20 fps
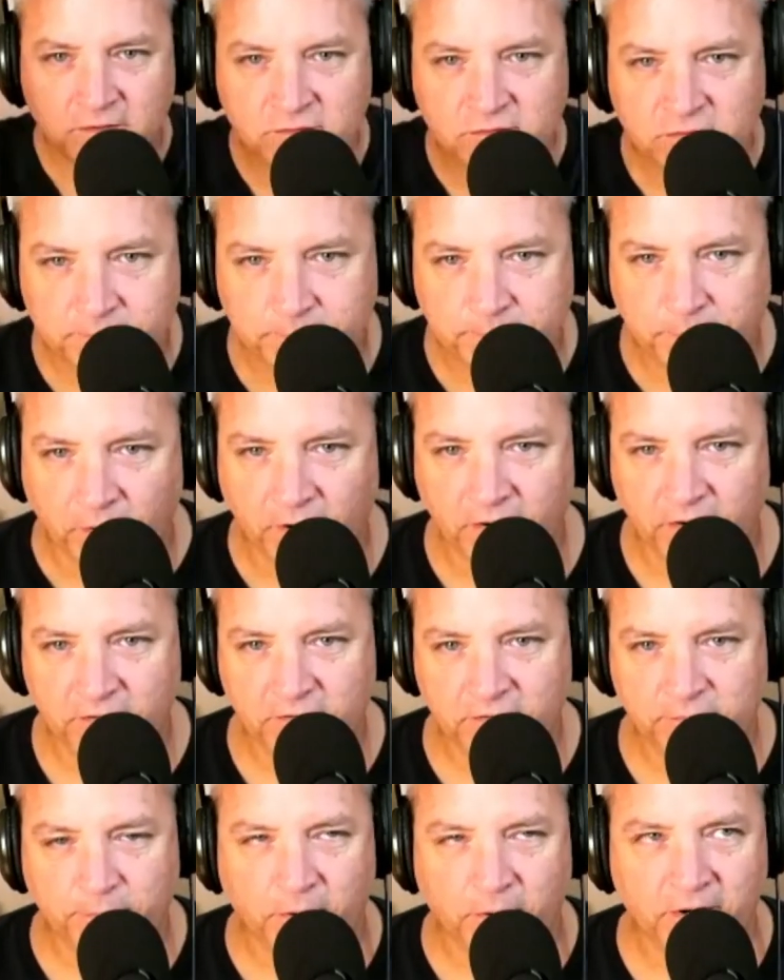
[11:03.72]
color.
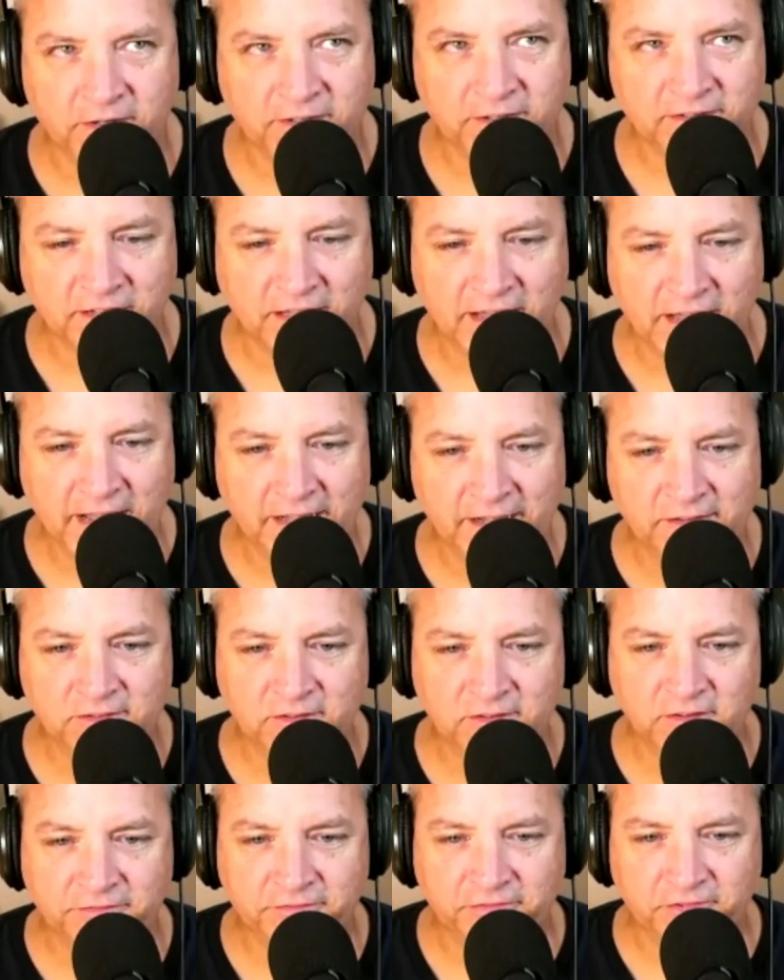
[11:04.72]
Spartan lines
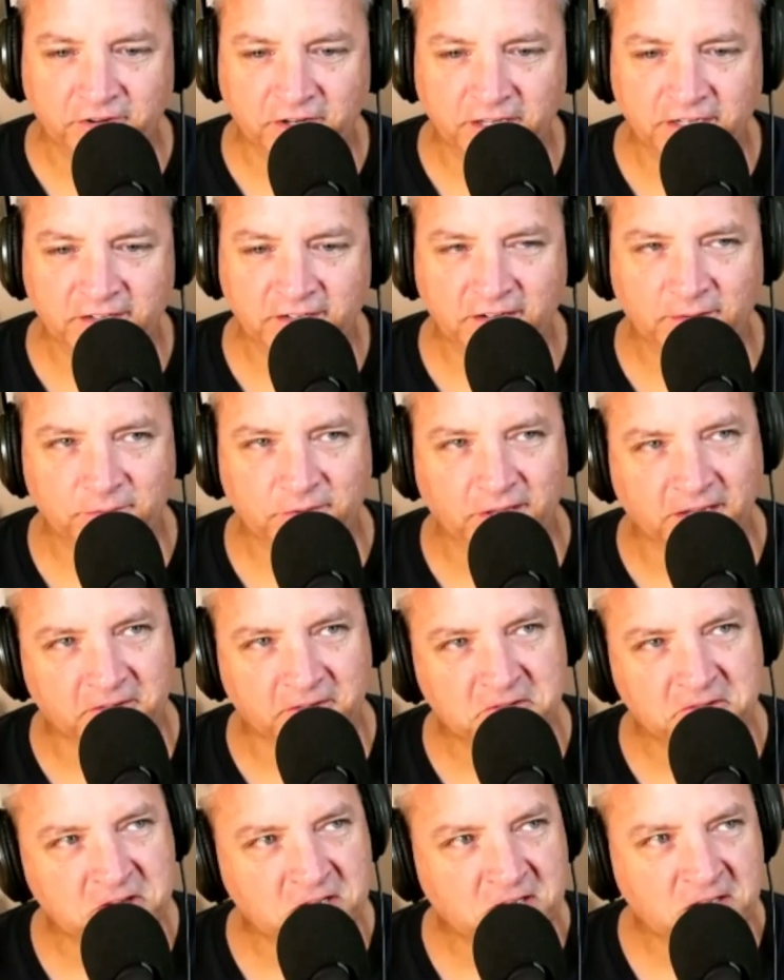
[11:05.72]
in the front. And I'm like,
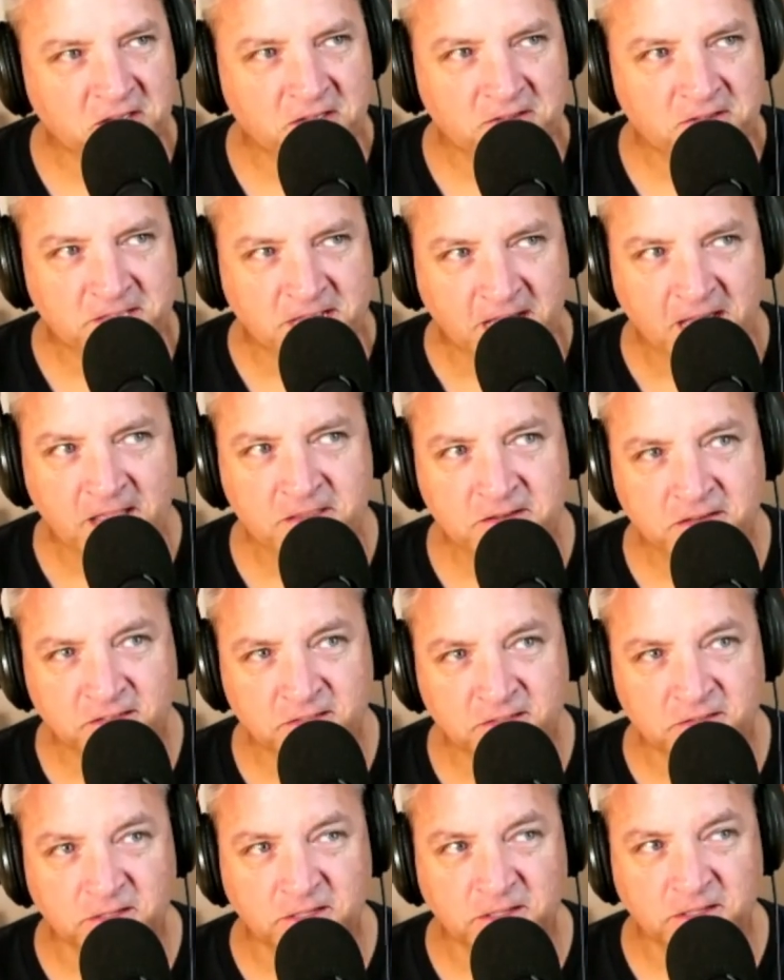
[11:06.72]
that
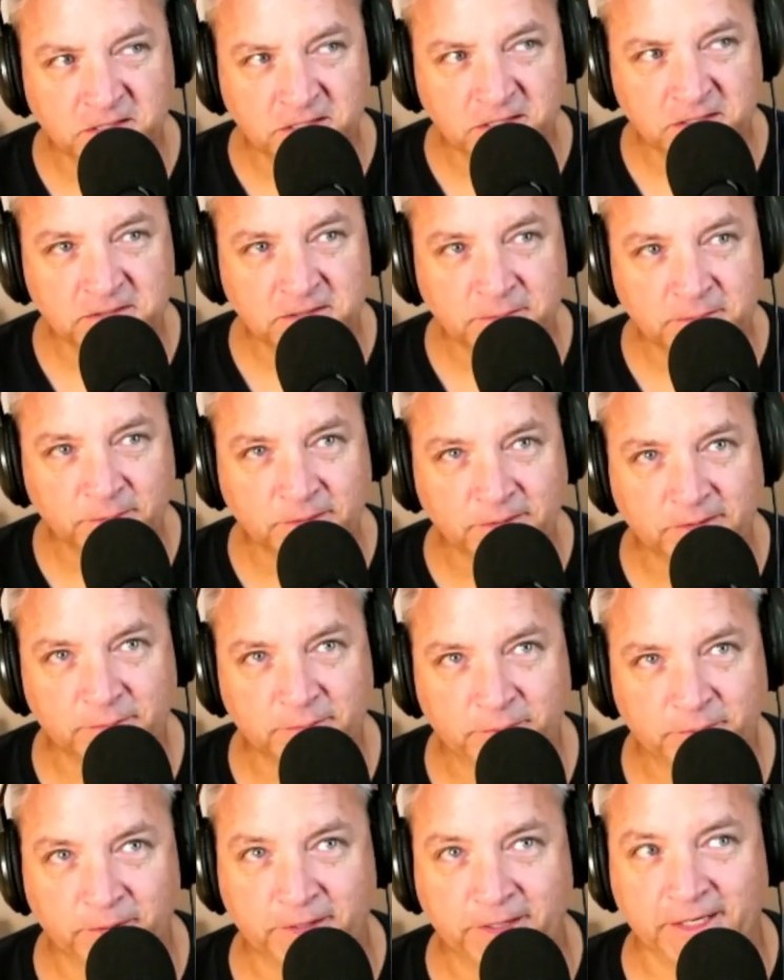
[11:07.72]
looks really similar to
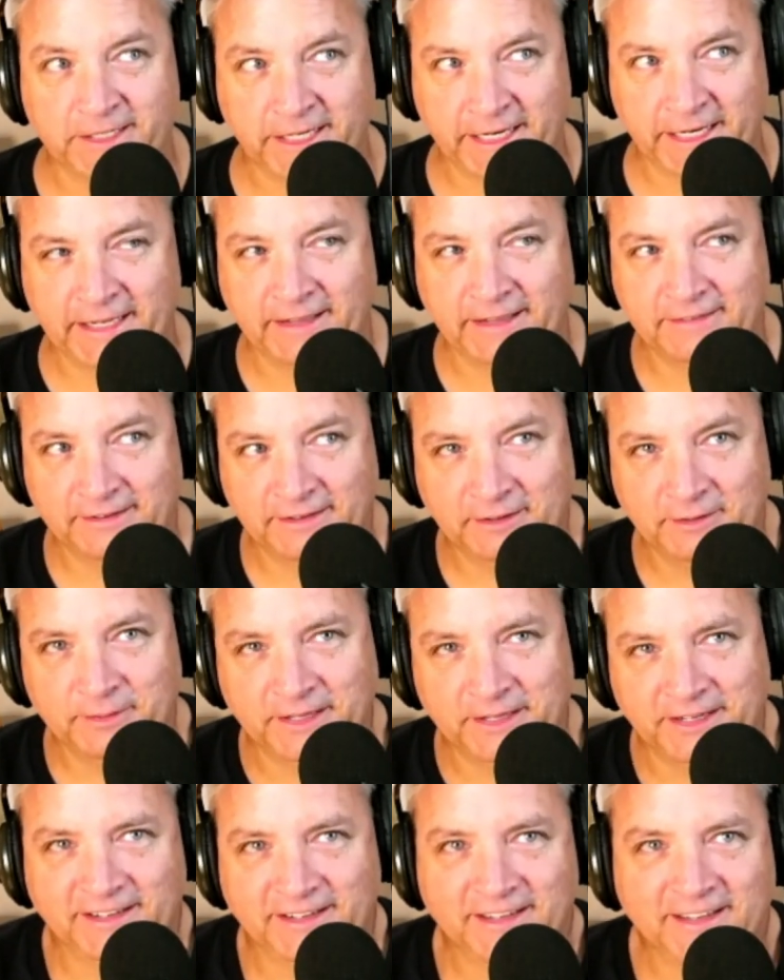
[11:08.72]
Bo-Katan's
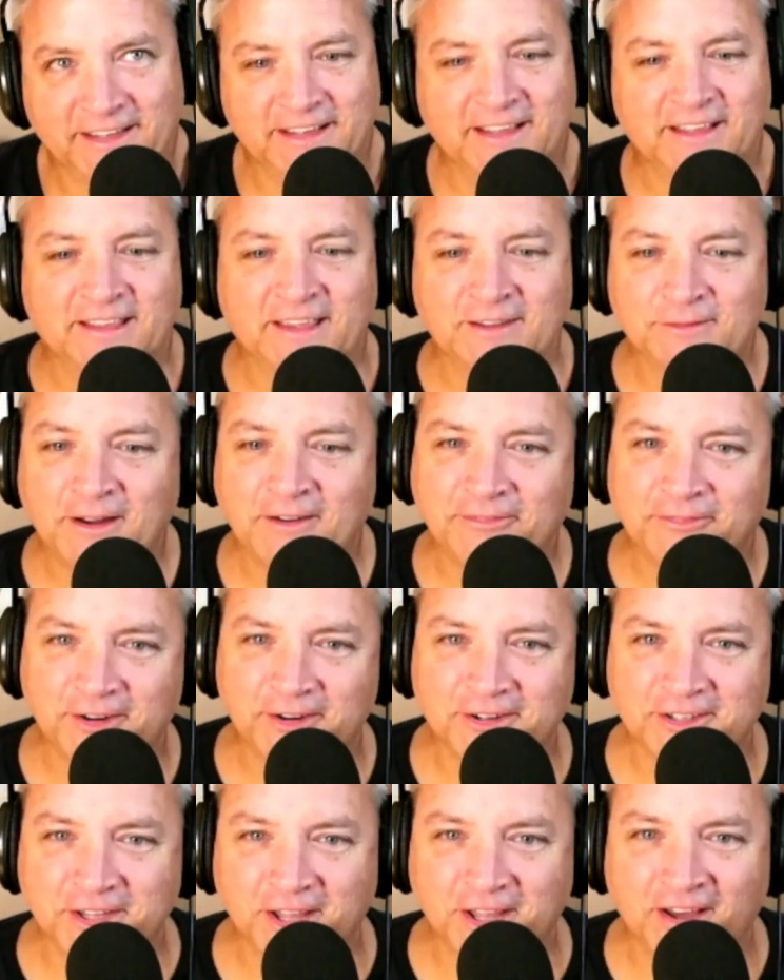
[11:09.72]
helmet. That was my
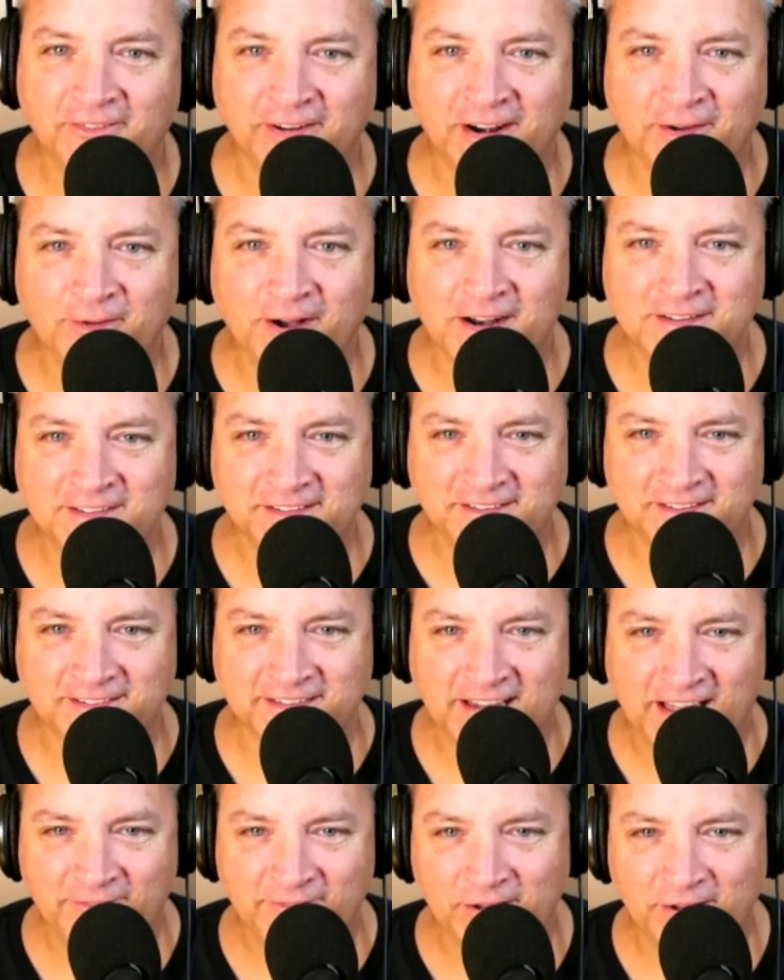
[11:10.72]
first thought when I watched it this
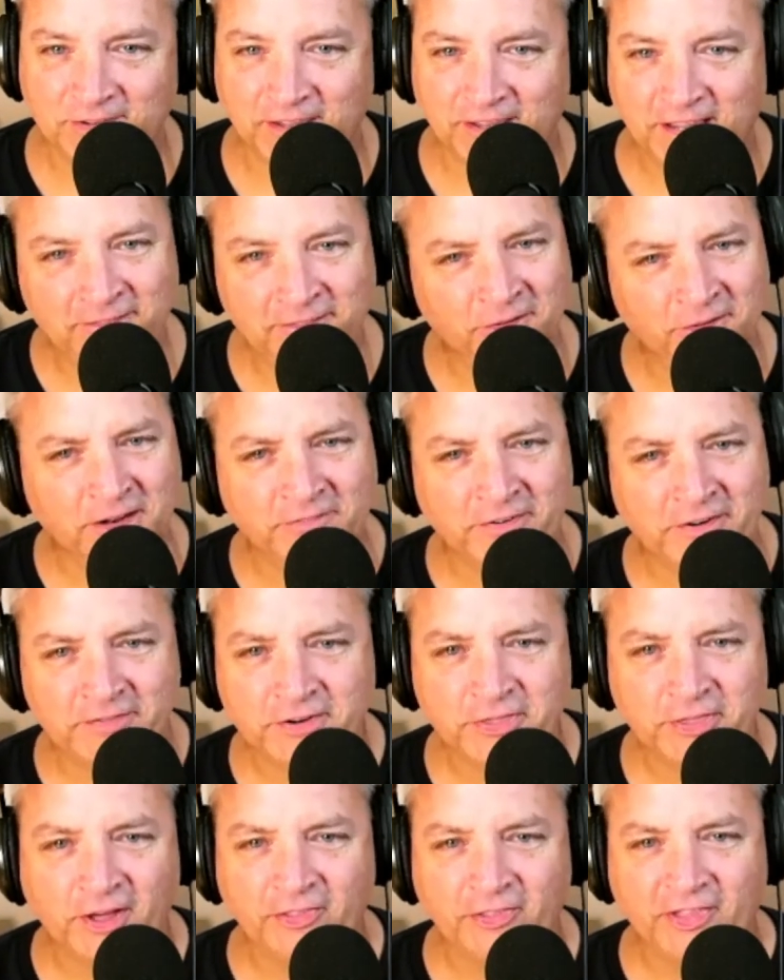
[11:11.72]
time. And I was like, I don't know if I've
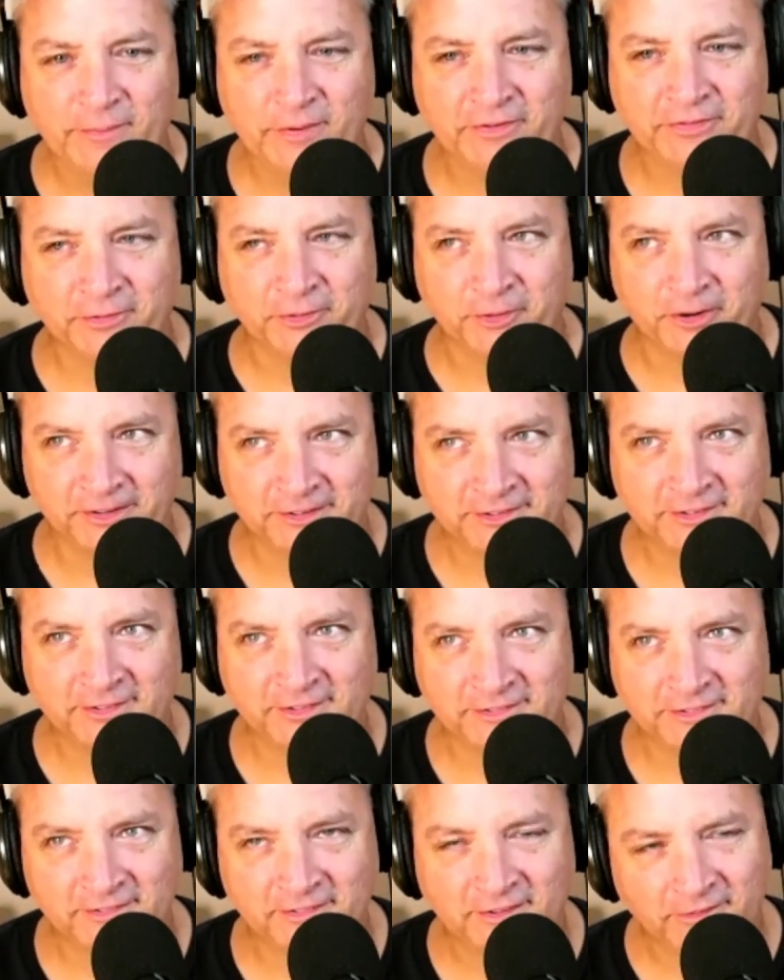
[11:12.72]
ever thought that before. This
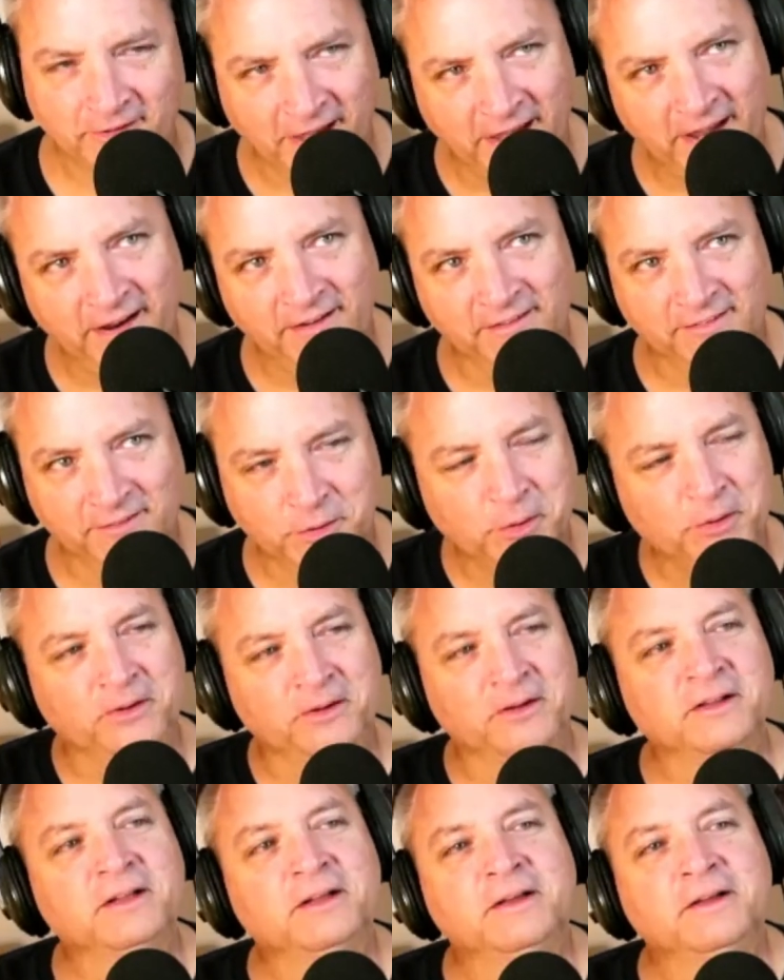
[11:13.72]
is okay,
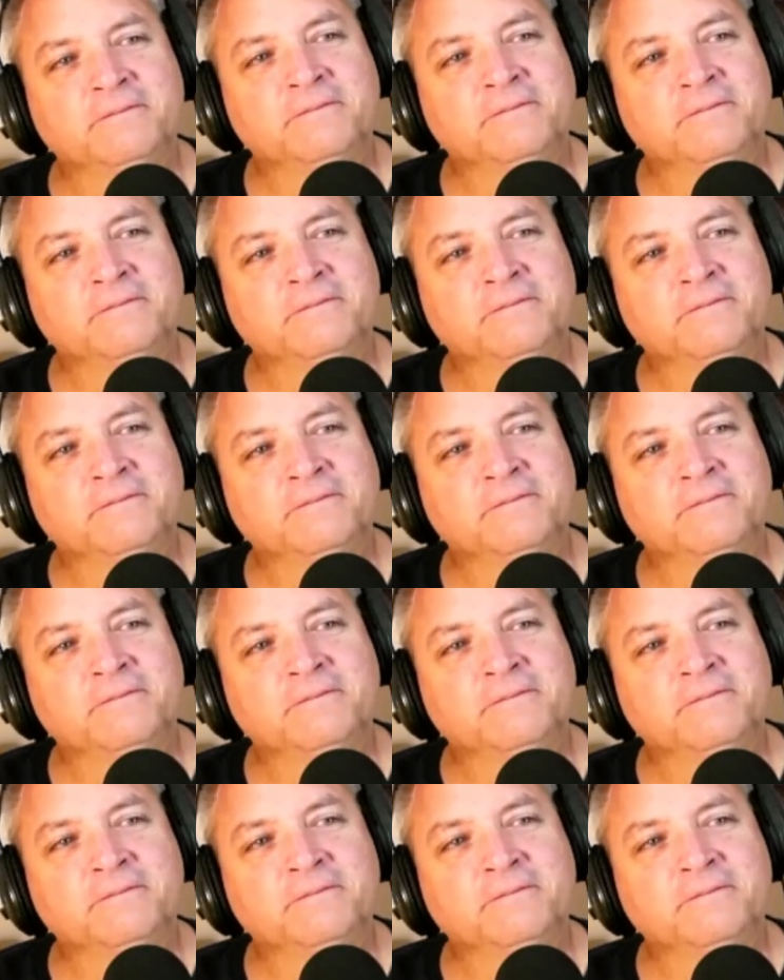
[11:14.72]
cool.